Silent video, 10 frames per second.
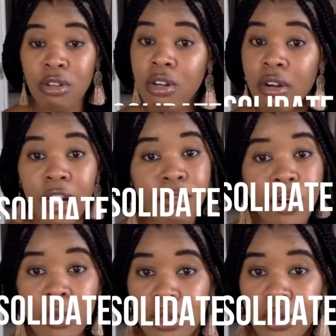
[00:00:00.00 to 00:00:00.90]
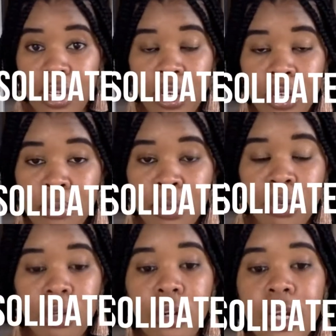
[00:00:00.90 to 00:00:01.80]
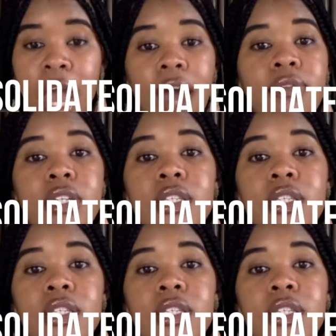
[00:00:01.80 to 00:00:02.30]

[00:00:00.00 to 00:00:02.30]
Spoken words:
create a folder on your computer and have this